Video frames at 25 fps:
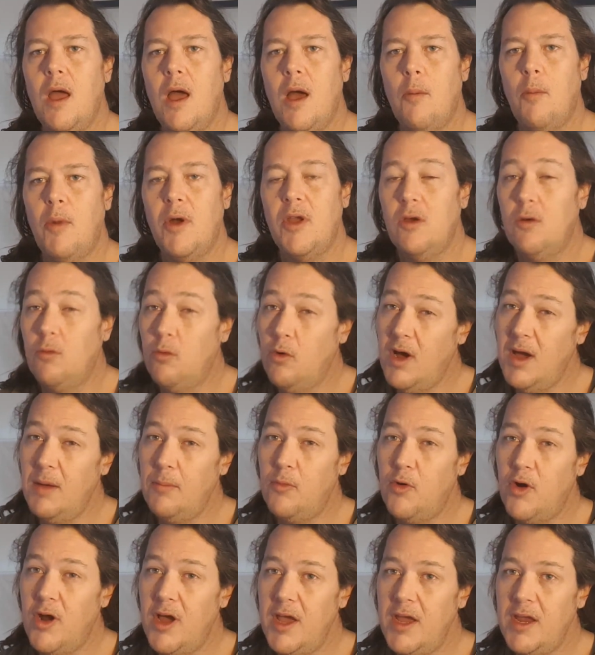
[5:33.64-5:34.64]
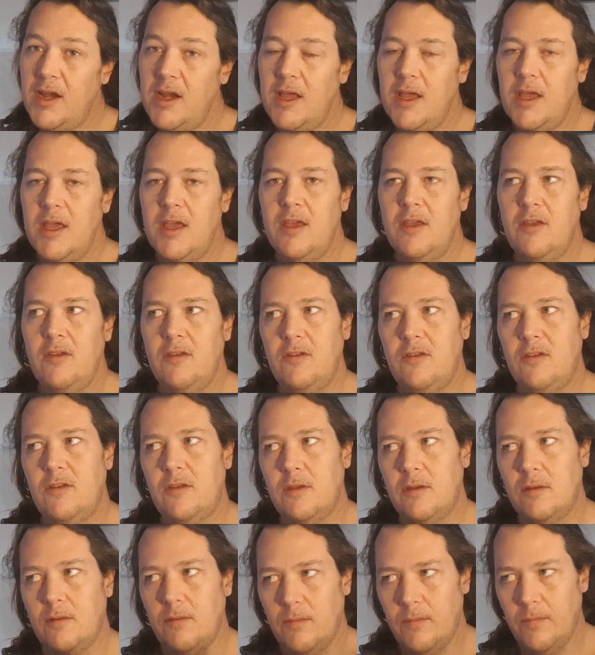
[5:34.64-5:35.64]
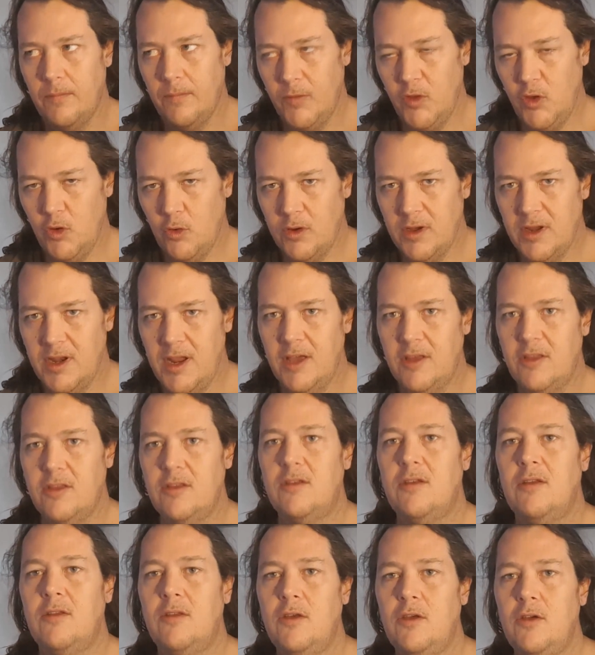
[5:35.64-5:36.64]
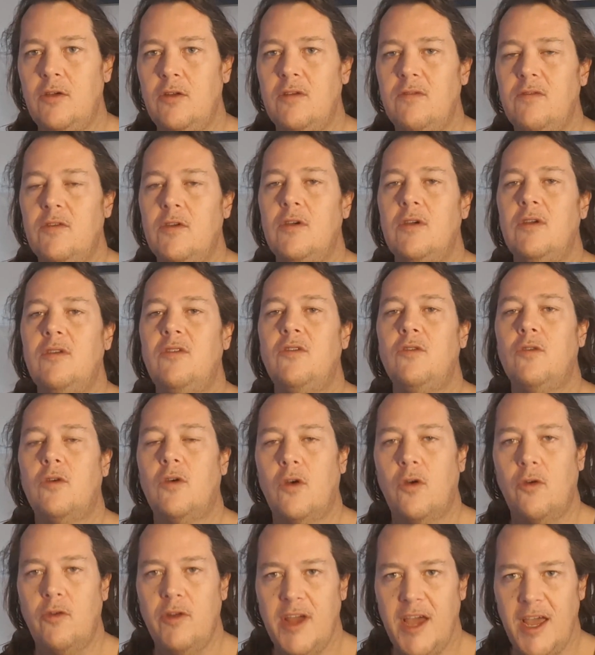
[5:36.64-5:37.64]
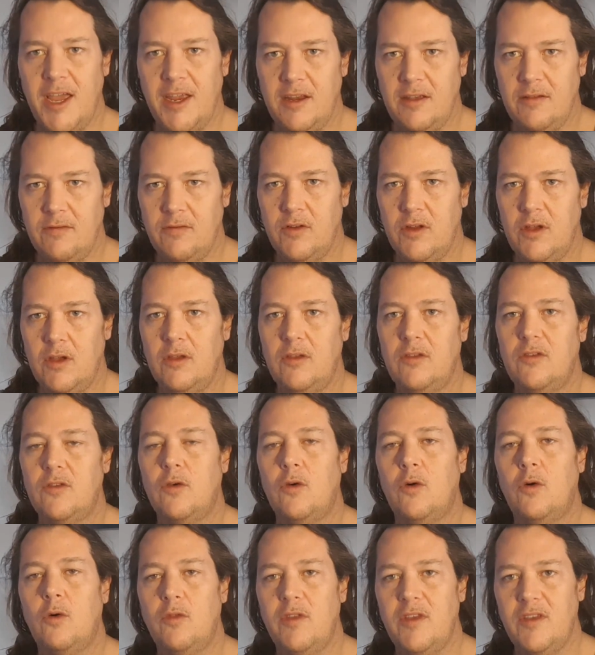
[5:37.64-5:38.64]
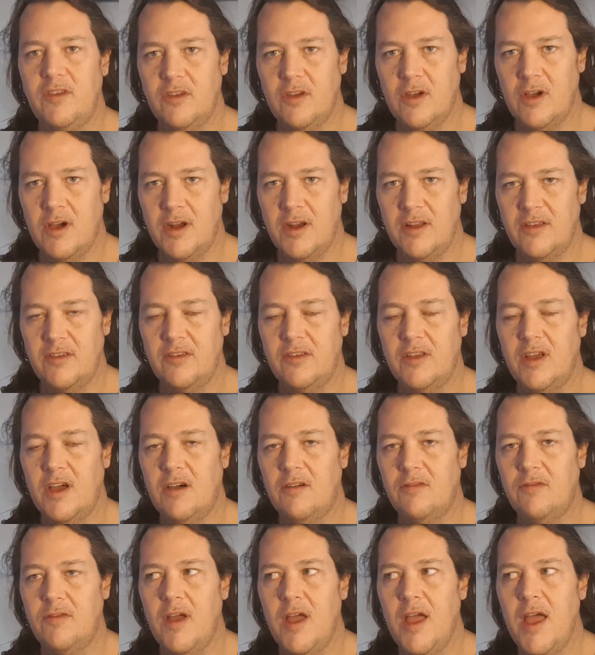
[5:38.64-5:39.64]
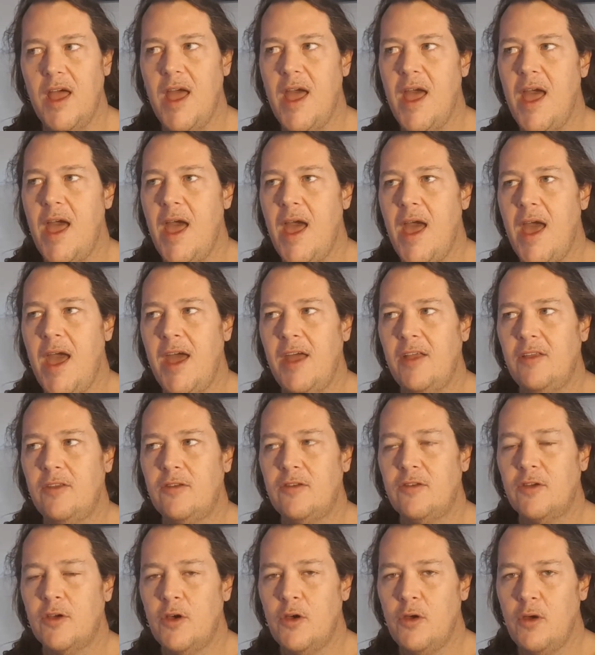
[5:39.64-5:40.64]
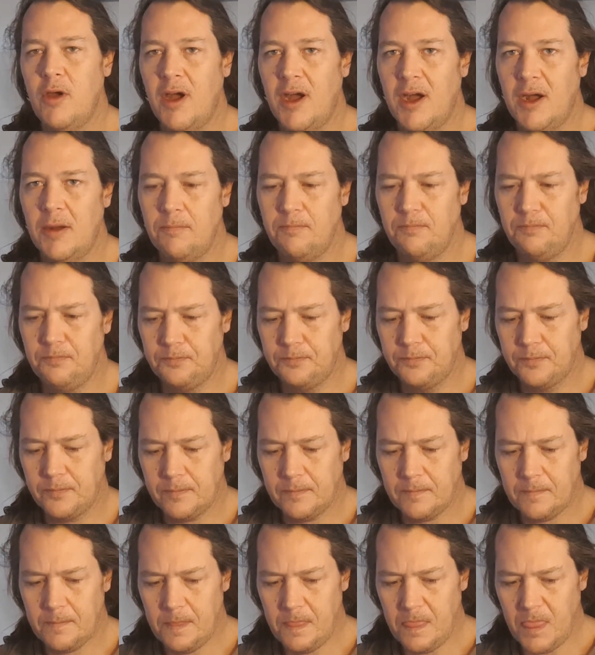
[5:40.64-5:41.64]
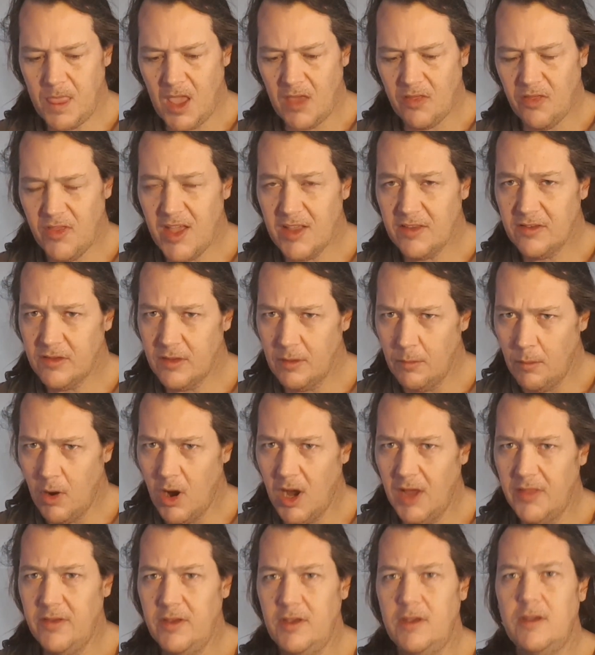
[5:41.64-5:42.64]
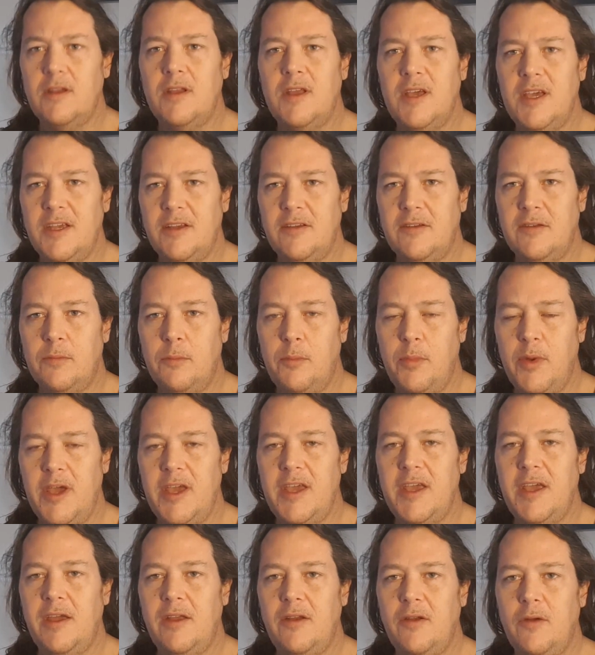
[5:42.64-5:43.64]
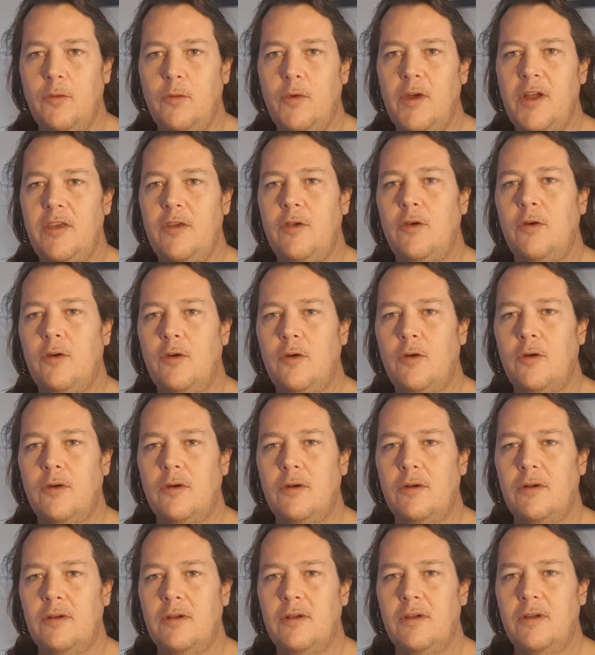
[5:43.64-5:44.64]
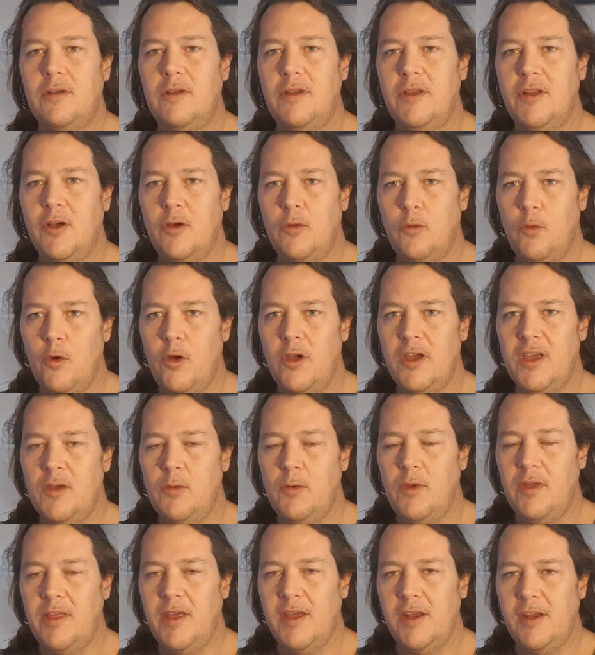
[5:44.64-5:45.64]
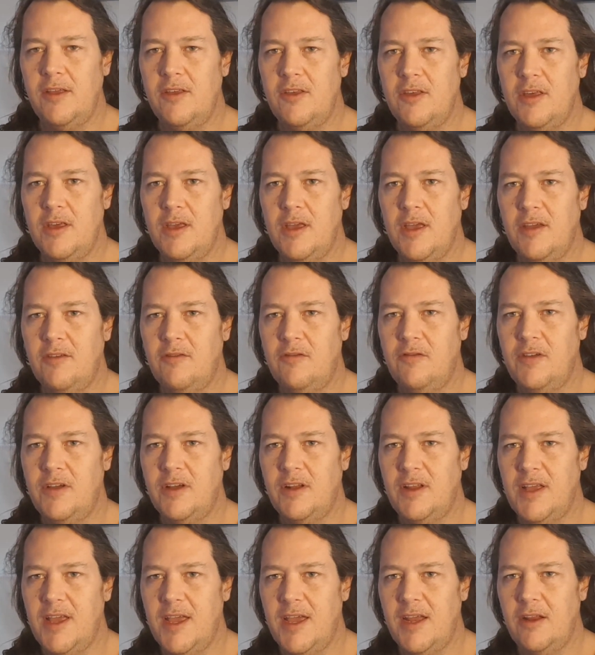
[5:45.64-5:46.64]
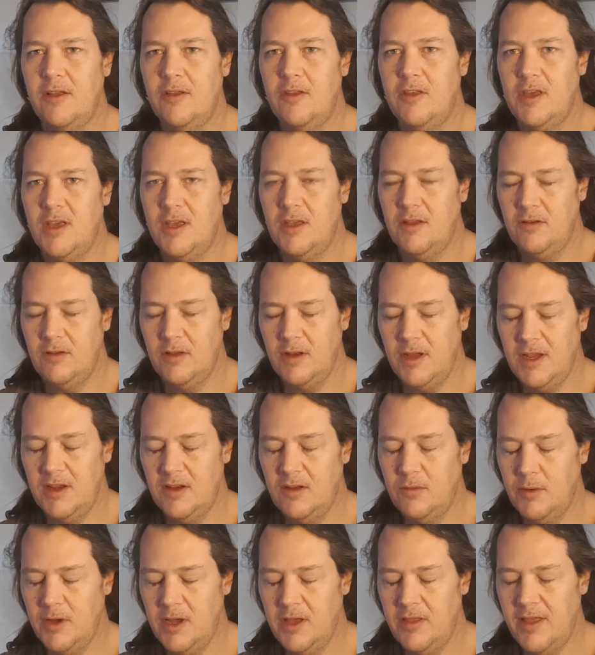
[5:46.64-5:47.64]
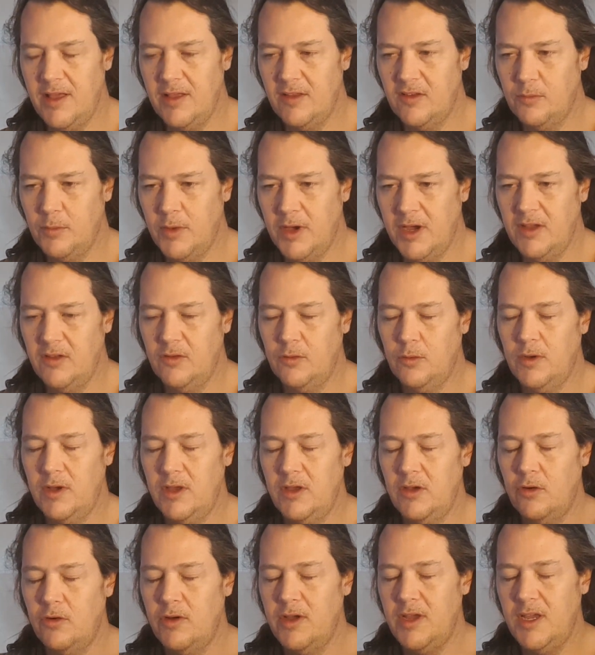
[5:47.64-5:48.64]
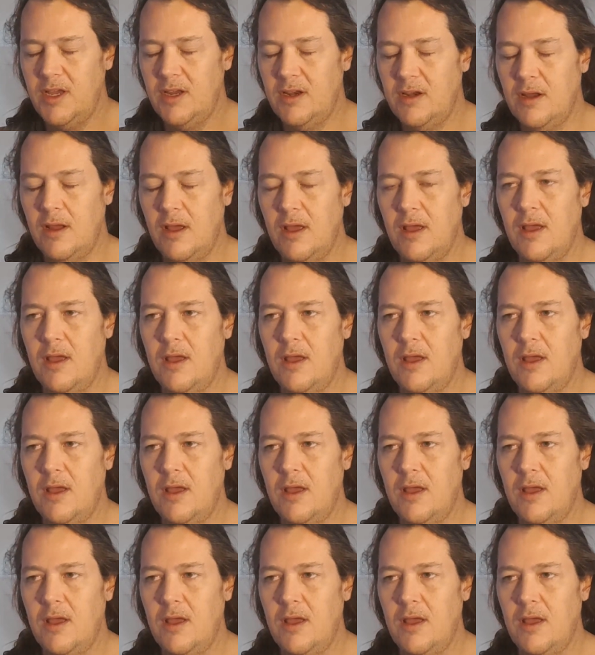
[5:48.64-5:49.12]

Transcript: But your right brain is your connection to the universe, your creativeness, all this kind of stuff. And so that's the mind that you need to be in when you're, you know, working with energy and feeling energy, is you need to be in that space where you're in